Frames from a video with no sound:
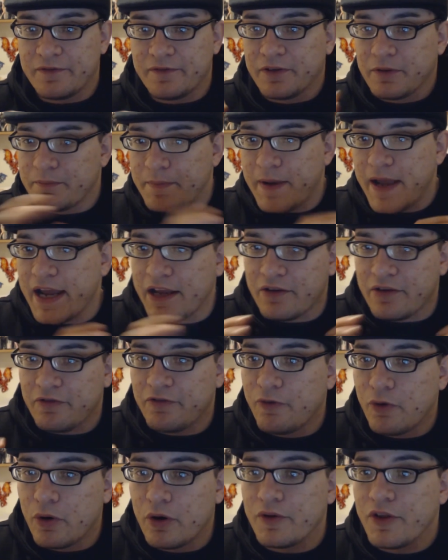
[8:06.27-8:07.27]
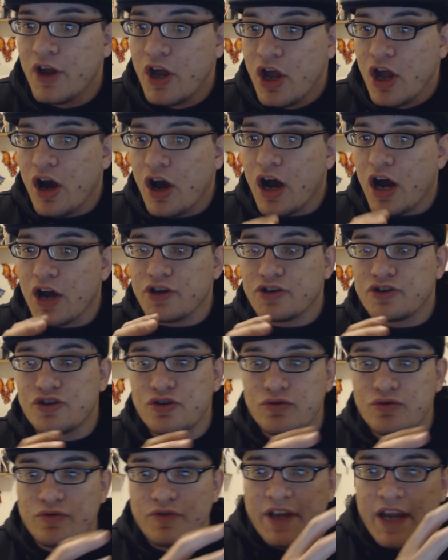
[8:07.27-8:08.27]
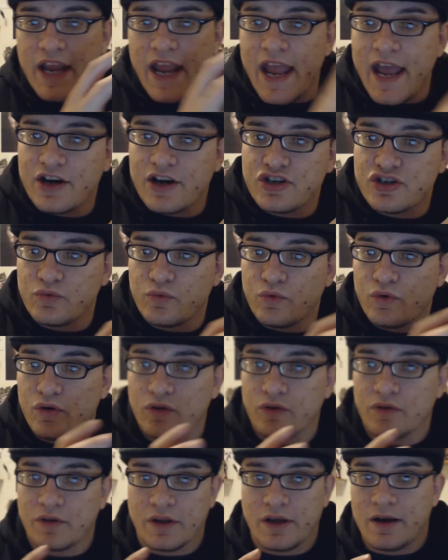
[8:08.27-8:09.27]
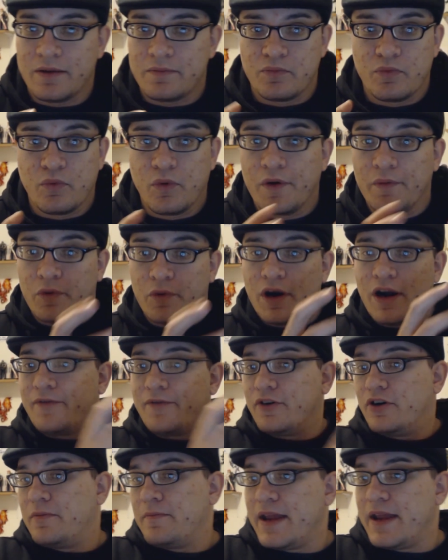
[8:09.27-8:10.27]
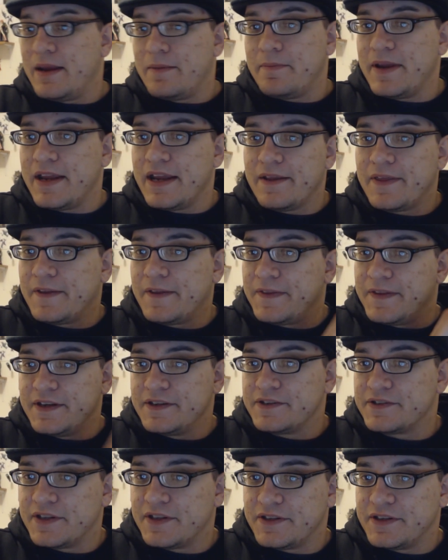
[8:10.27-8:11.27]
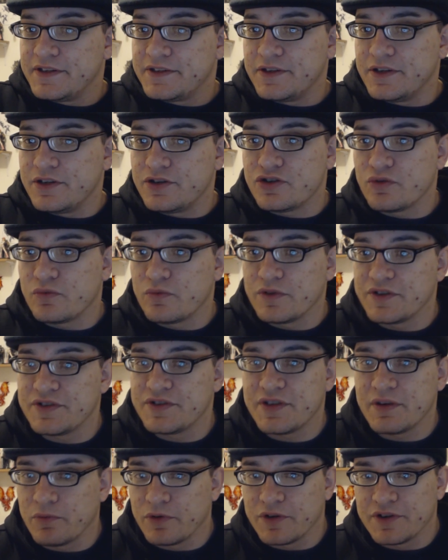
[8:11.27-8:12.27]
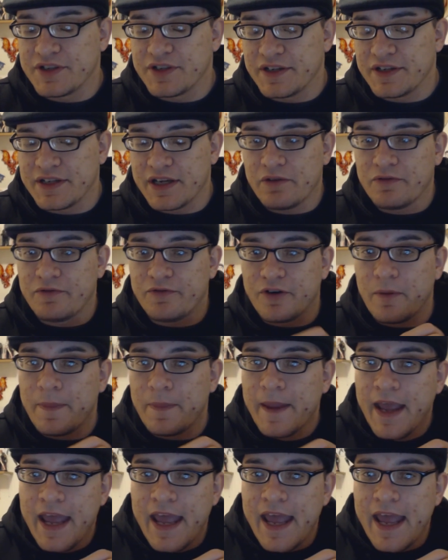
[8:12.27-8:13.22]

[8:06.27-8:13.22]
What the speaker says: It flipped back and forth to the actual, wherever it may be that these ninja were sent out from,